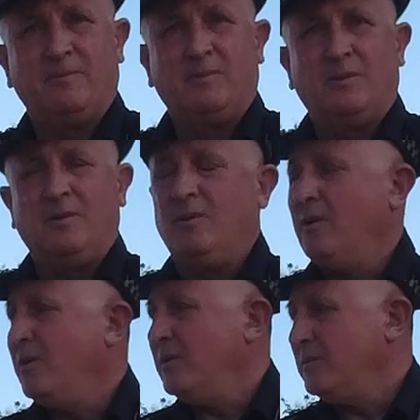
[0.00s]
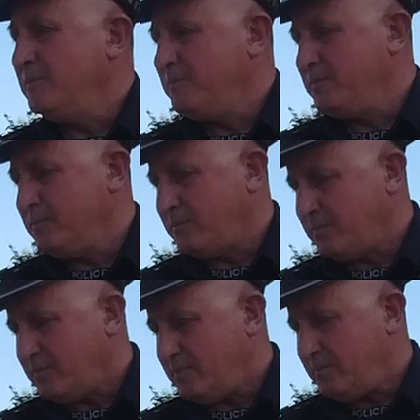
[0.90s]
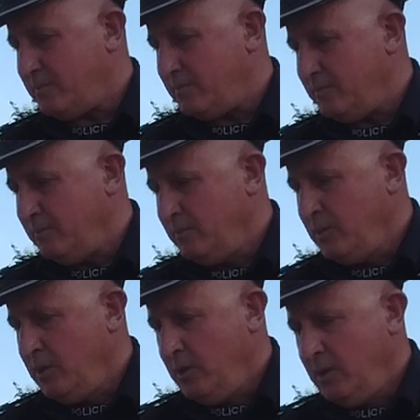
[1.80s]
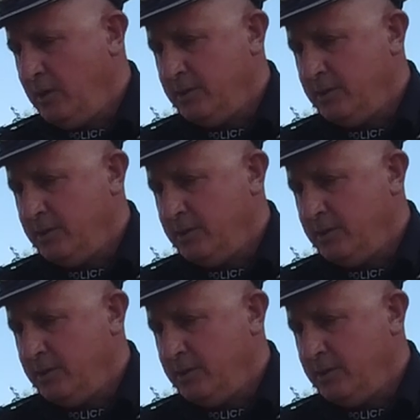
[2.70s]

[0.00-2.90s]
Tell me through the police presence that you have here today.